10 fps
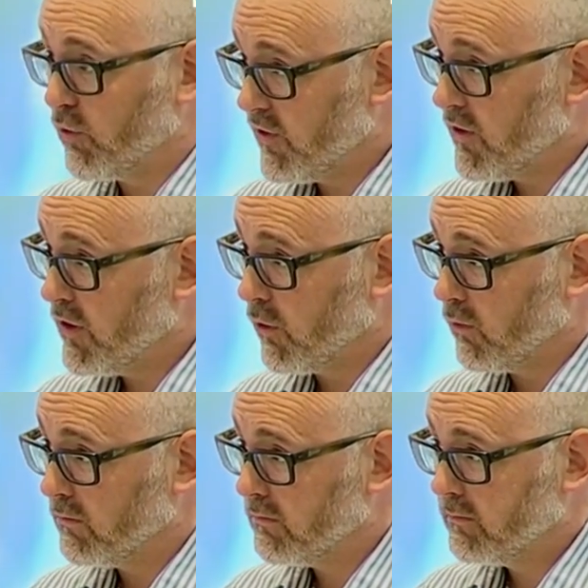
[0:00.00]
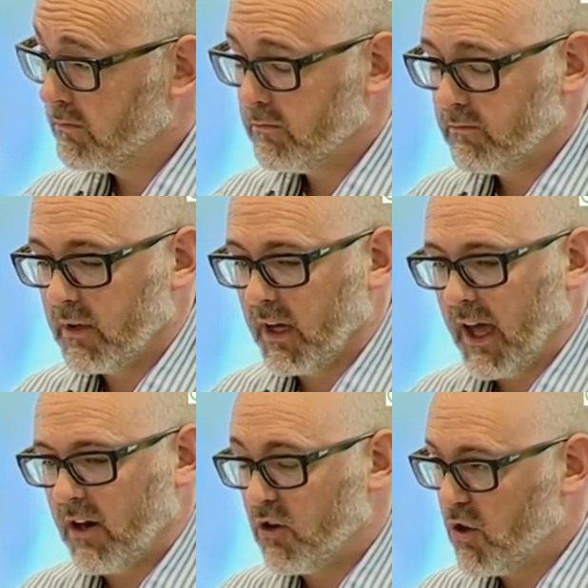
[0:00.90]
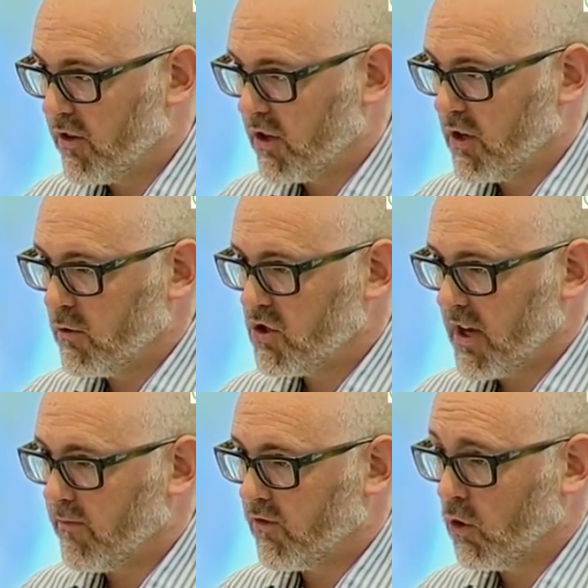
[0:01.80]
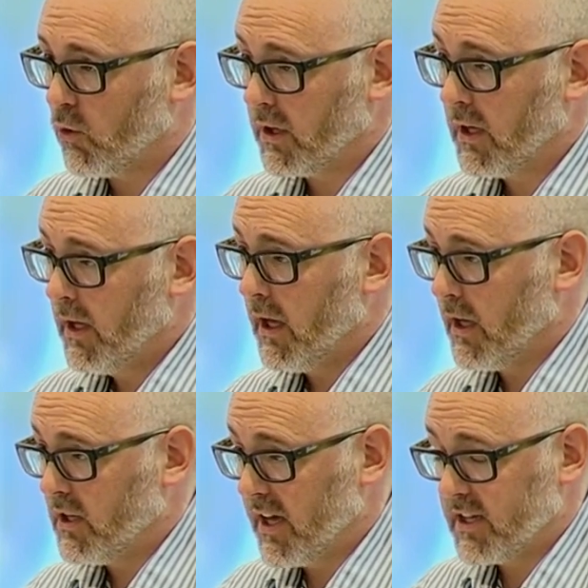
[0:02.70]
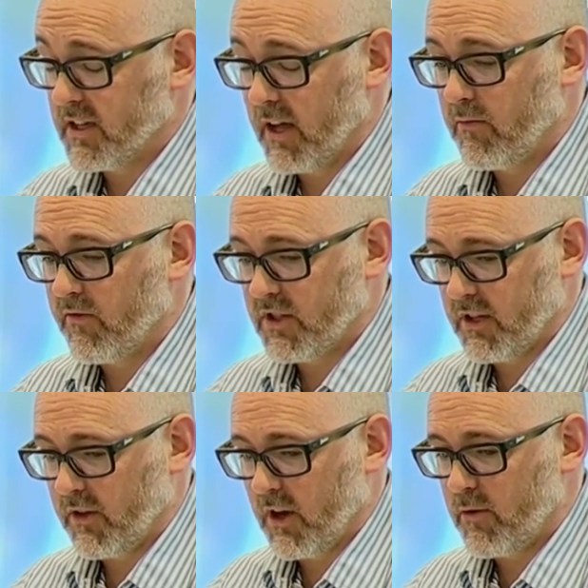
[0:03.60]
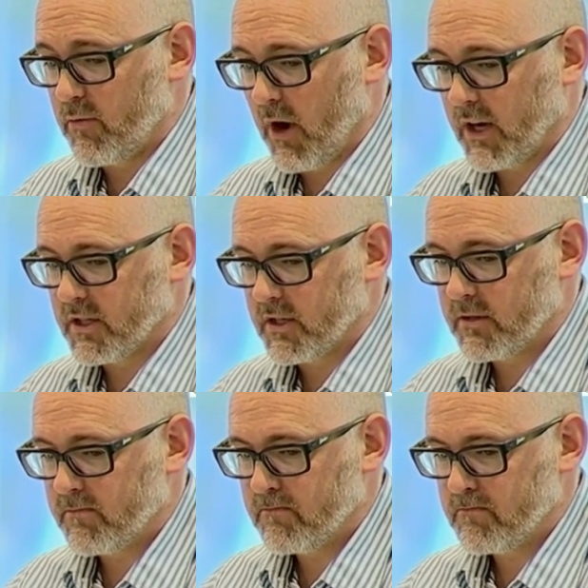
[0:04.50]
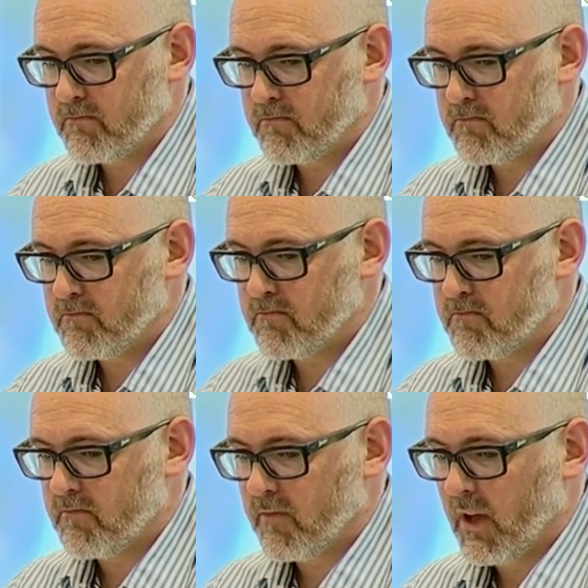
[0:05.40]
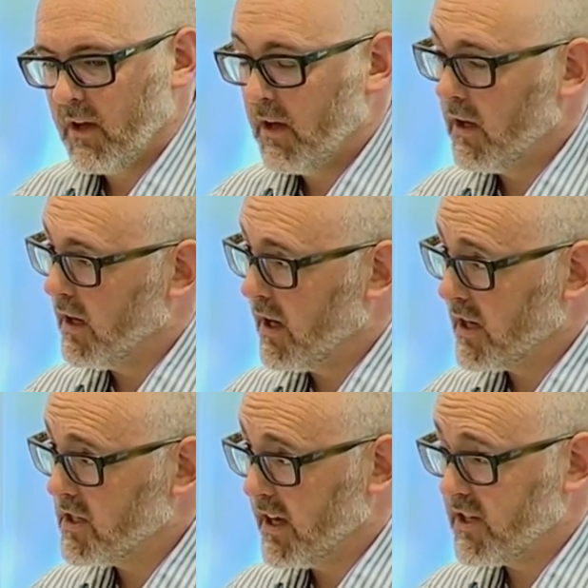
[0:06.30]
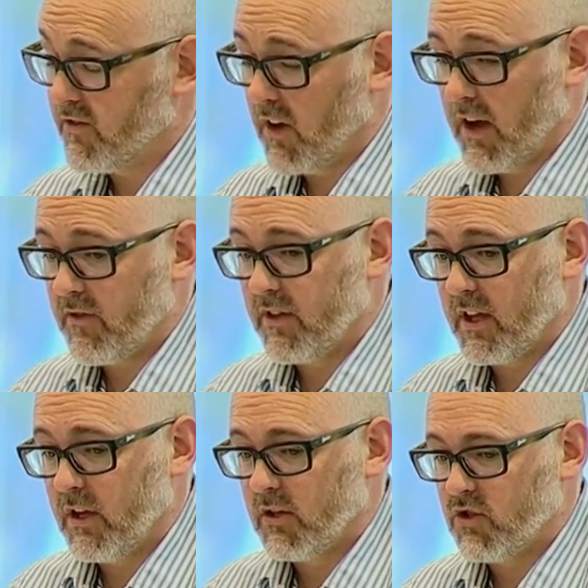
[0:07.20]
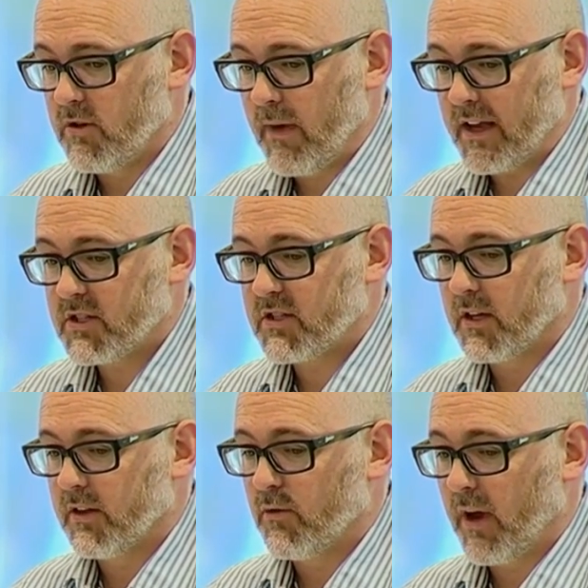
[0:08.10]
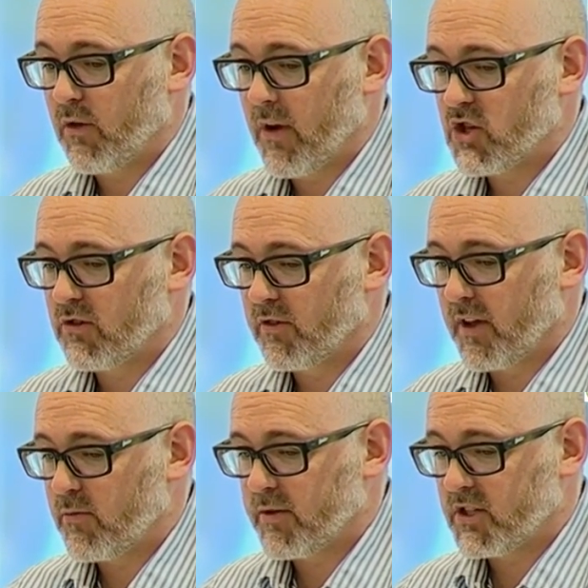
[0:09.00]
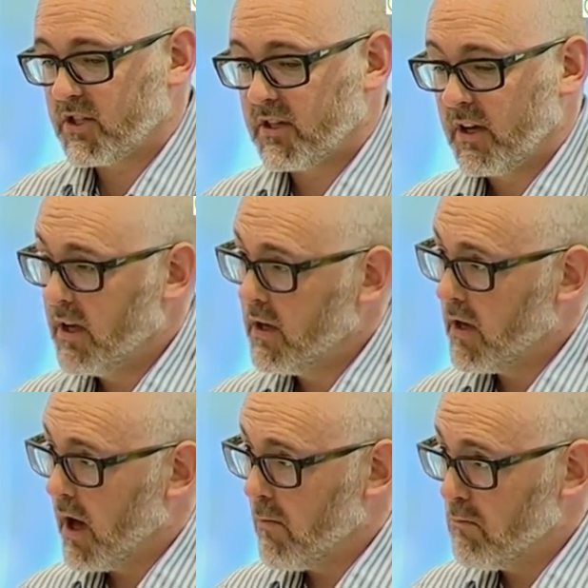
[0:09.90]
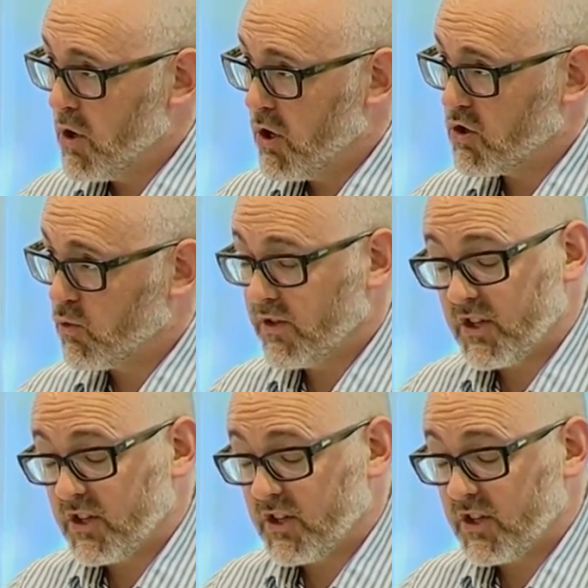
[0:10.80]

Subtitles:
referral. Again, another huge step forward in day-to-day physiotherapy practice. In 1985, the gymnasts and the recreational therapists merged with the